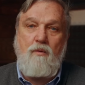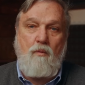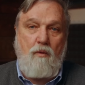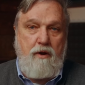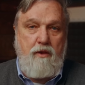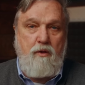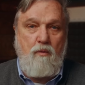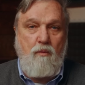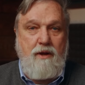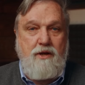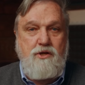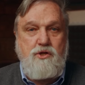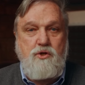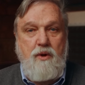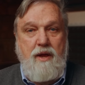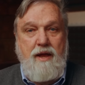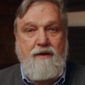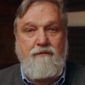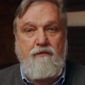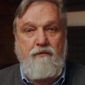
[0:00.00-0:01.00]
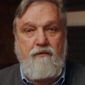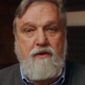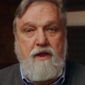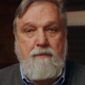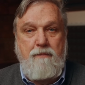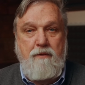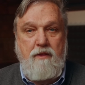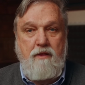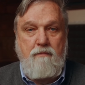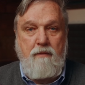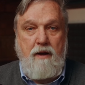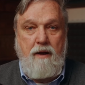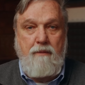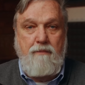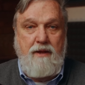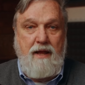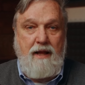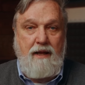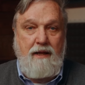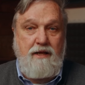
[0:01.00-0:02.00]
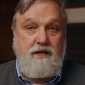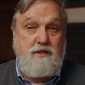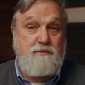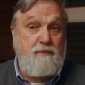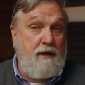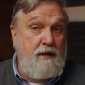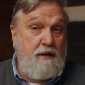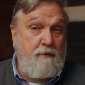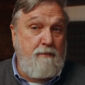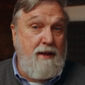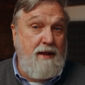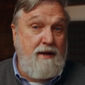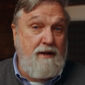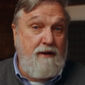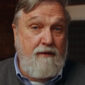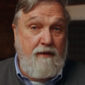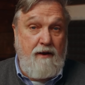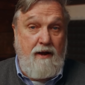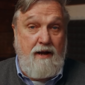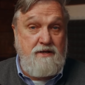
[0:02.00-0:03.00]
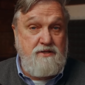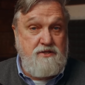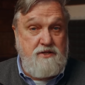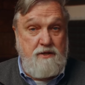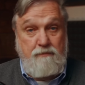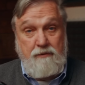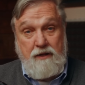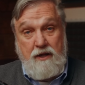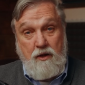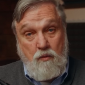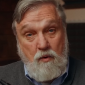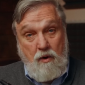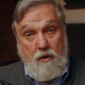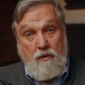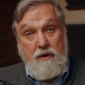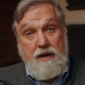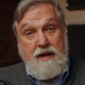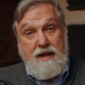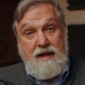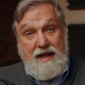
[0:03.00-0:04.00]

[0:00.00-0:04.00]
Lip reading: One of the ways you have of keeping the mob yelling is by demanding that I simply, quote,